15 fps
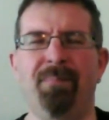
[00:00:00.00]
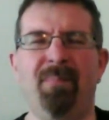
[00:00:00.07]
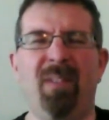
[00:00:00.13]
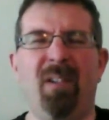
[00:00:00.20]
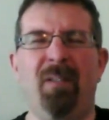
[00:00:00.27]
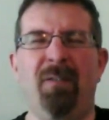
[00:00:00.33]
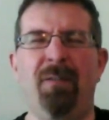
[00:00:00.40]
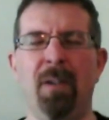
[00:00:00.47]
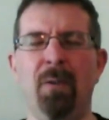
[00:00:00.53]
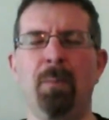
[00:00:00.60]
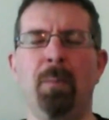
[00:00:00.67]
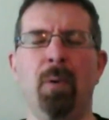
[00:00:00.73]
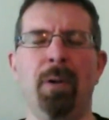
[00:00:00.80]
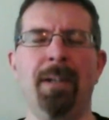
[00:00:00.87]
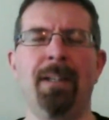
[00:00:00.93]

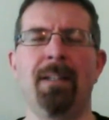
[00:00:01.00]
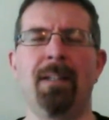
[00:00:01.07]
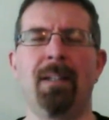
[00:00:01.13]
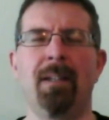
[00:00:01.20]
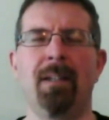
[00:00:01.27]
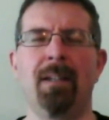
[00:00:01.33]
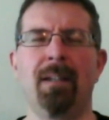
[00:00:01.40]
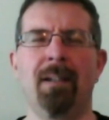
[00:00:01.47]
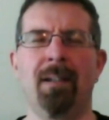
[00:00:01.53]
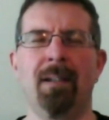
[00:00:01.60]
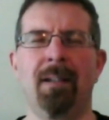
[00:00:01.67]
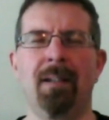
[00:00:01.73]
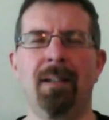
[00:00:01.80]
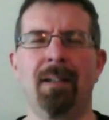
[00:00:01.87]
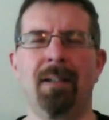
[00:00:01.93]
viewpoint.
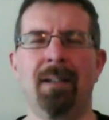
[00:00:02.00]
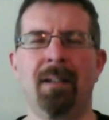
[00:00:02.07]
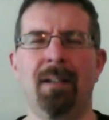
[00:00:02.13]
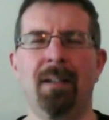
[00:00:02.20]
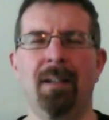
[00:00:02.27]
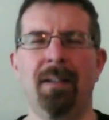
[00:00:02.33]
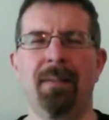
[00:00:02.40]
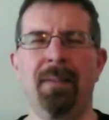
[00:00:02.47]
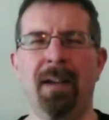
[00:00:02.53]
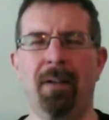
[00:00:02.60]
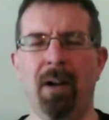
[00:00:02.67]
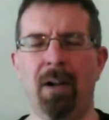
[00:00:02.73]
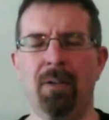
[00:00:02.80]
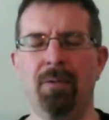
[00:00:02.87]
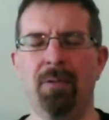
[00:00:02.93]

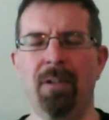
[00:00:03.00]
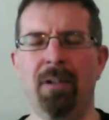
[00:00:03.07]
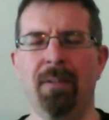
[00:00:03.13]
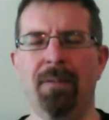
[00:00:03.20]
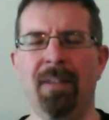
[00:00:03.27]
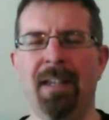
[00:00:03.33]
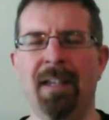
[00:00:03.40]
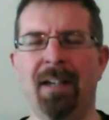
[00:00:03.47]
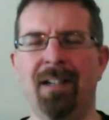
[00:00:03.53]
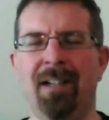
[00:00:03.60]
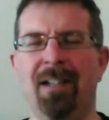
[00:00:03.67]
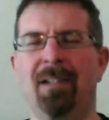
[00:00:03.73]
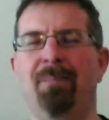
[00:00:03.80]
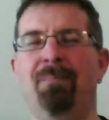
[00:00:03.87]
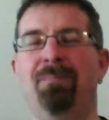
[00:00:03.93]
They
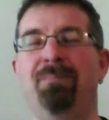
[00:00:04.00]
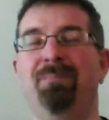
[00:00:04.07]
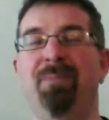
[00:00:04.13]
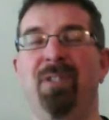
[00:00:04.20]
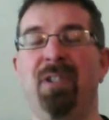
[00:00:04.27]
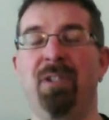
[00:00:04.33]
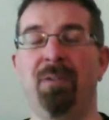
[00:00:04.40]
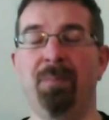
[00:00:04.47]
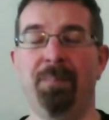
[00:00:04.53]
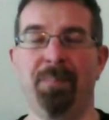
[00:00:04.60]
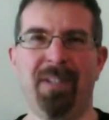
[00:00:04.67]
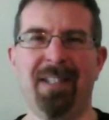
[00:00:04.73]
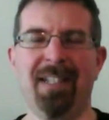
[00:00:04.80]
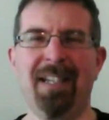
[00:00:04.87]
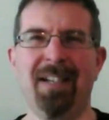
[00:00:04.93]
are, to
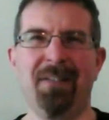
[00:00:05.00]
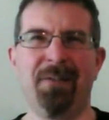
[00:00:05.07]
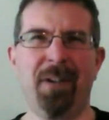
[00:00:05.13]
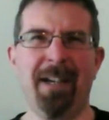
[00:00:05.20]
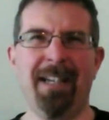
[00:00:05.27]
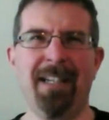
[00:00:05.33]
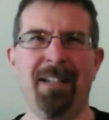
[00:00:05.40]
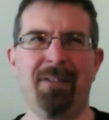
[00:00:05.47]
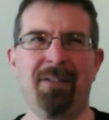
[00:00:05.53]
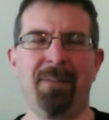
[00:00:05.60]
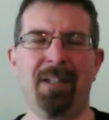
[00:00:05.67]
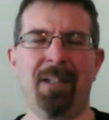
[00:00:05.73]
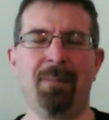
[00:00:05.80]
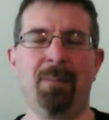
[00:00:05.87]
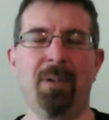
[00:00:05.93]
steal a phrase from
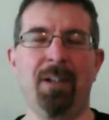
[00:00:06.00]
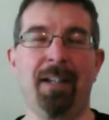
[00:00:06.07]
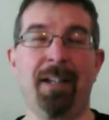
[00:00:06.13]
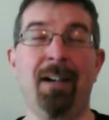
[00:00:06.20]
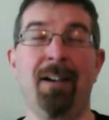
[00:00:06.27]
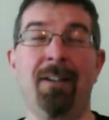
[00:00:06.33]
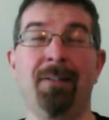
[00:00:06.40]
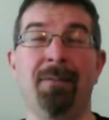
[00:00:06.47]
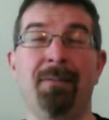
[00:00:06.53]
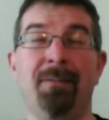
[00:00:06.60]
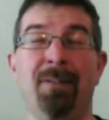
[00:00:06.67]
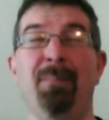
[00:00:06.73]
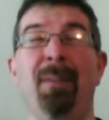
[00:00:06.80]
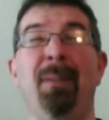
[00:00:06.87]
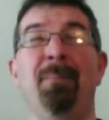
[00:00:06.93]
someone I can't
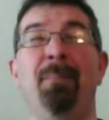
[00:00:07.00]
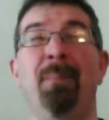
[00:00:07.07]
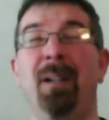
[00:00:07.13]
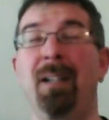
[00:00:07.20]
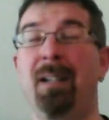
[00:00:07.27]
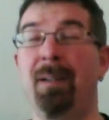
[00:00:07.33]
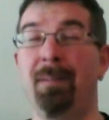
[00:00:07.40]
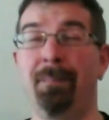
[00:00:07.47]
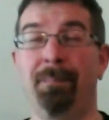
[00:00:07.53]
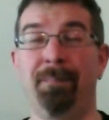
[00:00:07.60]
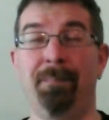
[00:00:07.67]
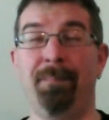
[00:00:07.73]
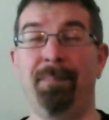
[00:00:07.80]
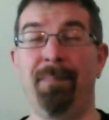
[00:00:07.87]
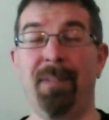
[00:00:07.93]
remember
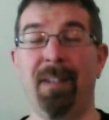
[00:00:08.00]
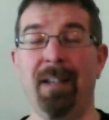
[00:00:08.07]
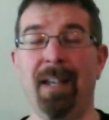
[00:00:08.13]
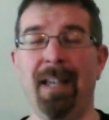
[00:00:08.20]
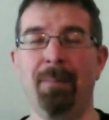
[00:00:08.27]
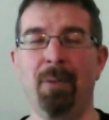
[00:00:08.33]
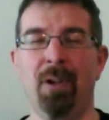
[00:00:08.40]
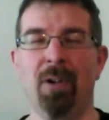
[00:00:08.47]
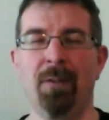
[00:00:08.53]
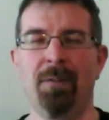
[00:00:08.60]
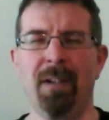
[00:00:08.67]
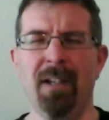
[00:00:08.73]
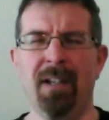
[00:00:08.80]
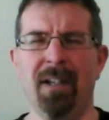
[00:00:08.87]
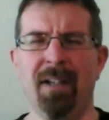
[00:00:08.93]
the name of,
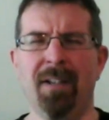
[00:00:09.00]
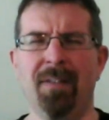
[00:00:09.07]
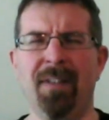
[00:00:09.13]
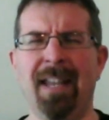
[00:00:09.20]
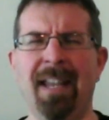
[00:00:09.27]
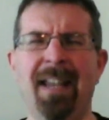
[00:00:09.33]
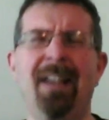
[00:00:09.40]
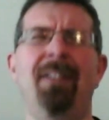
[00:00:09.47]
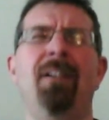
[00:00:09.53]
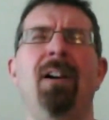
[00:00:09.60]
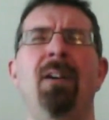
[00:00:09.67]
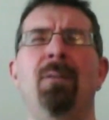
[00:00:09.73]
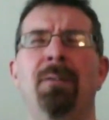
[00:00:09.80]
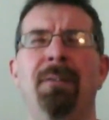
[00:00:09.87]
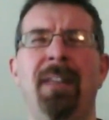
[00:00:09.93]
the
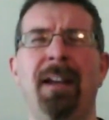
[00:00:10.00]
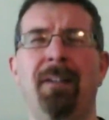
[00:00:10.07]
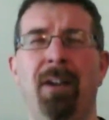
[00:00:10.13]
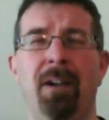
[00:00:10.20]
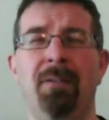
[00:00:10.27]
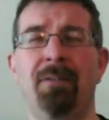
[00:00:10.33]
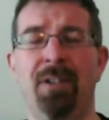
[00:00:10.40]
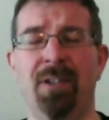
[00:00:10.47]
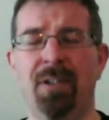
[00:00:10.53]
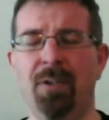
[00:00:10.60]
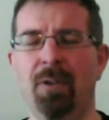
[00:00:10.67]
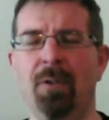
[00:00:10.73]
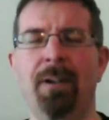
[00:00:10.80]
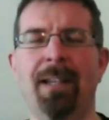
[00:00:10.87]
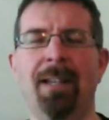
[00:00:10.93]
hero of their own story.